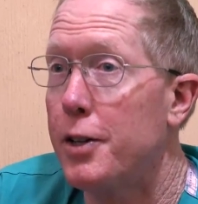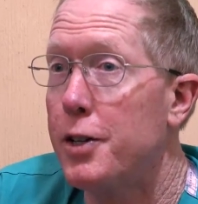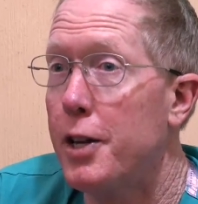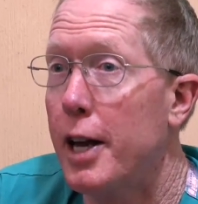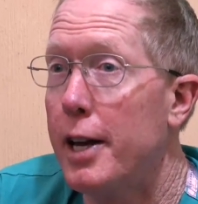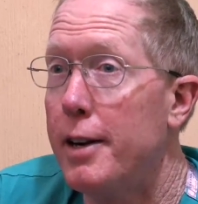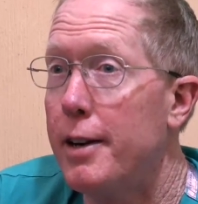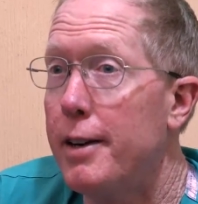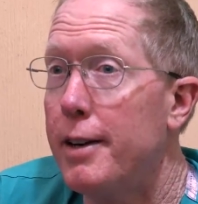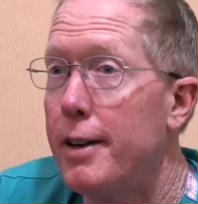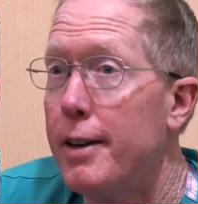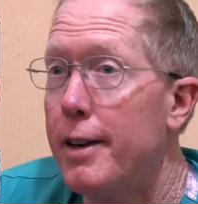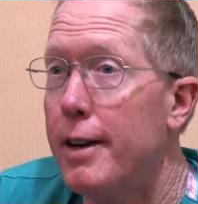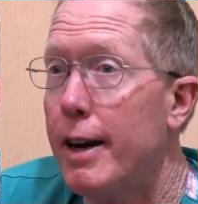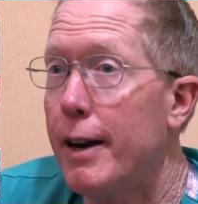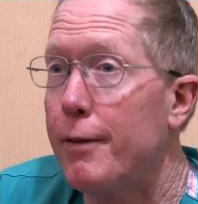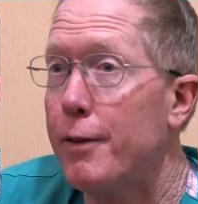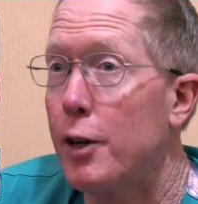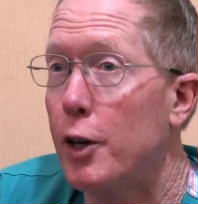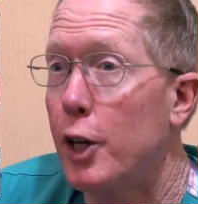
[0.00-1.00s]
a sudden
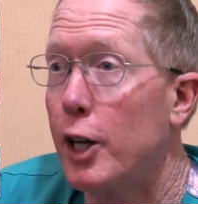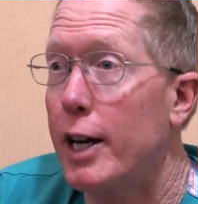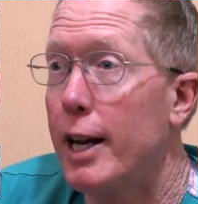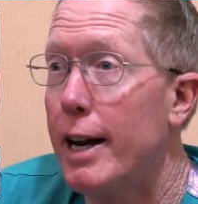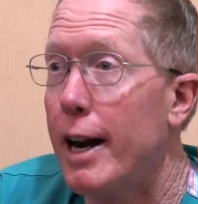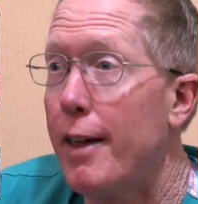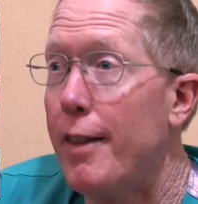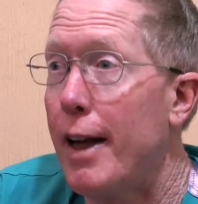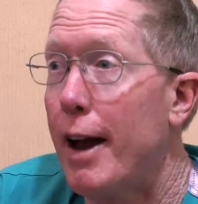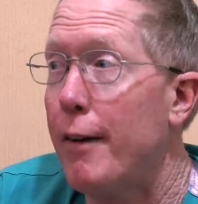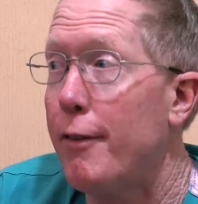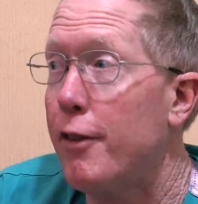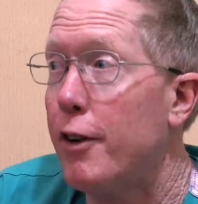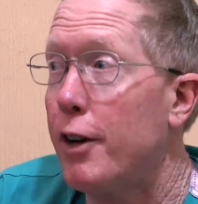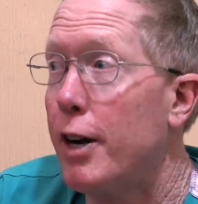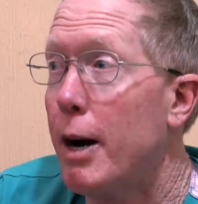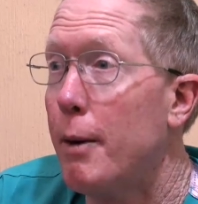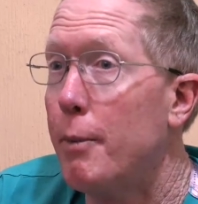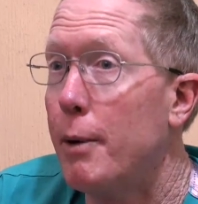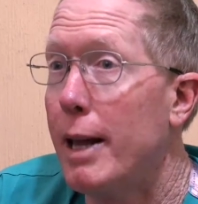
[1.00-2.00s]
after looking at that for
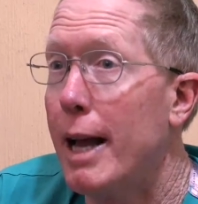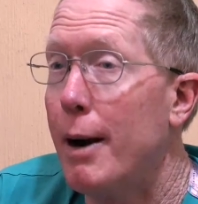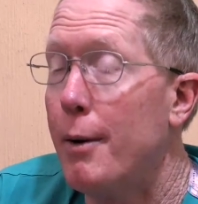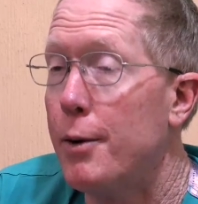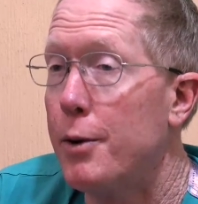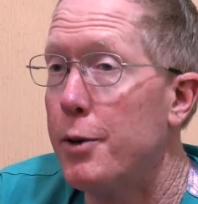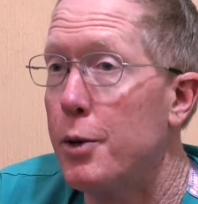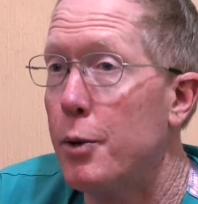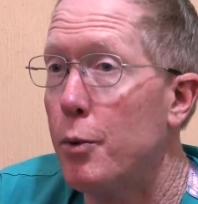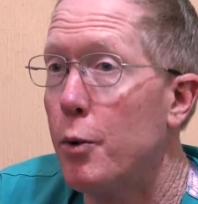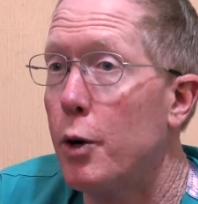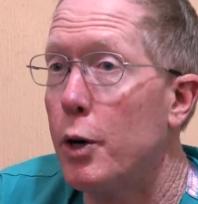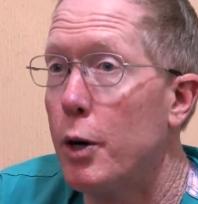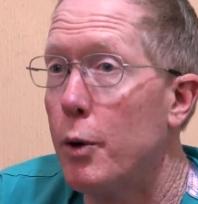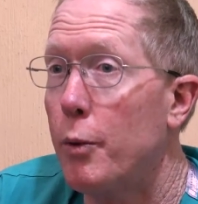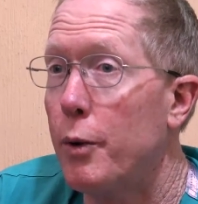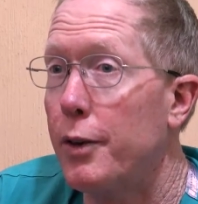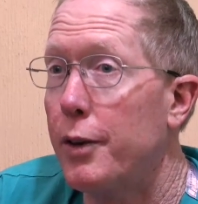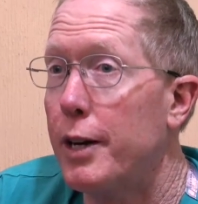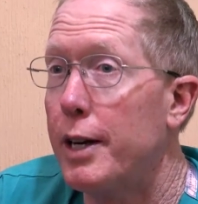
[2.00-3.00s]
a couple hours and
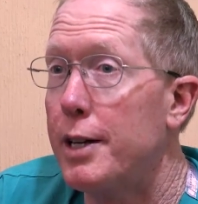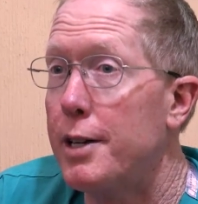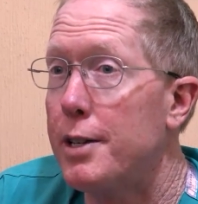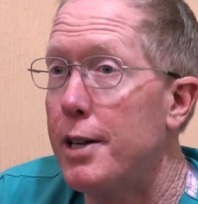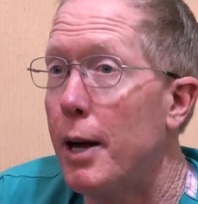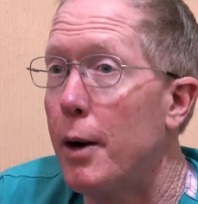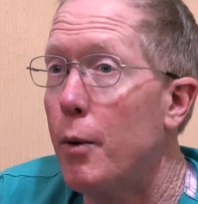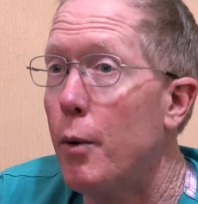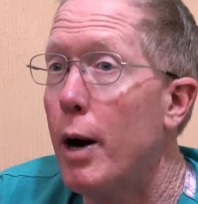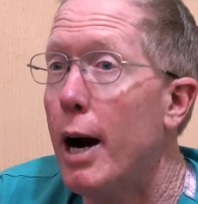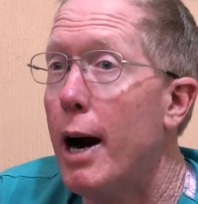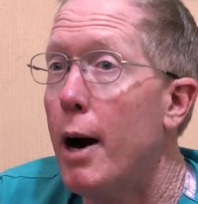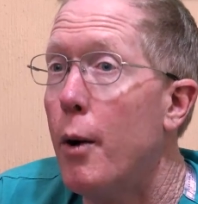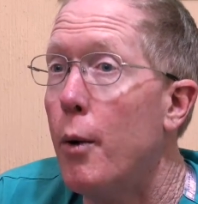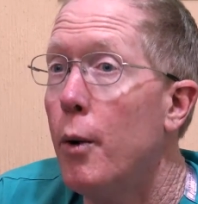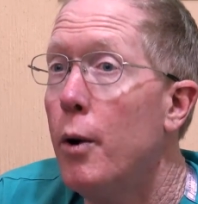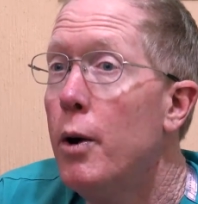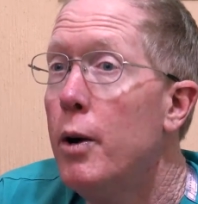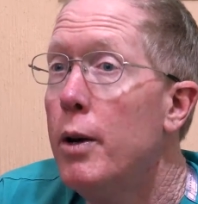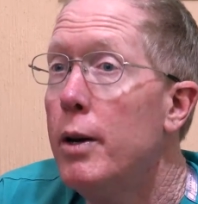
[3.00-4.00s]
working with things that,
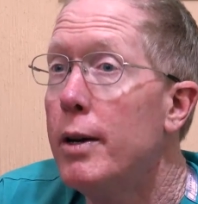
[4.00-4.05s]
wow,